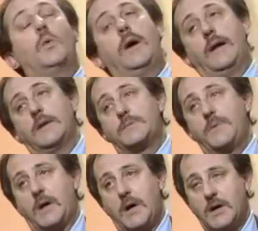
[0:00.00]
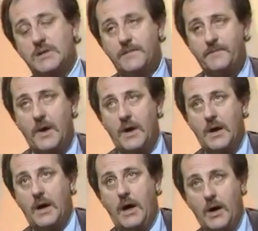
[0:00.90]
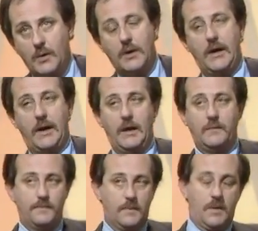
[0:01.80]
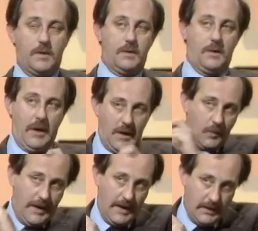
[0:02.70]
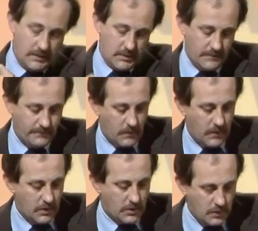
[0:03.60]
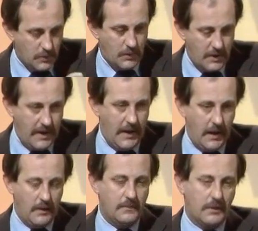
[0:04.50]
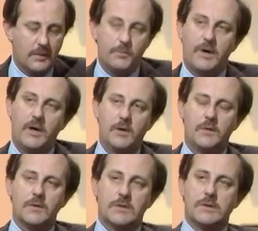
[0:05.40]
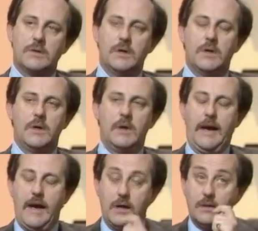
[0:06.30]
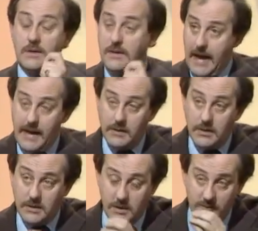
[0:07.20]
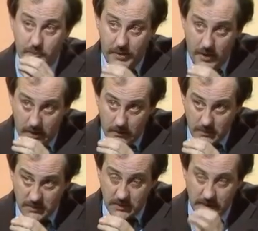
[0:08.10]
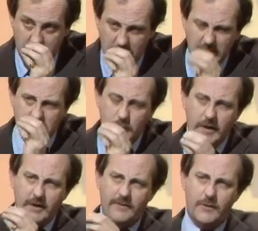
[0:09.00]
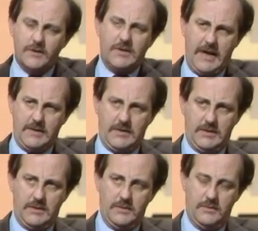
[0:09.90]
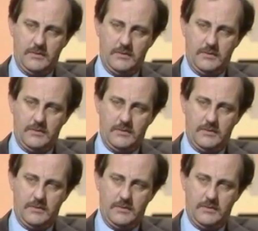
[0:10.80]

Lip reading: Wales because only in Wales do they compose stanzas of poems, at least 24 stanzas,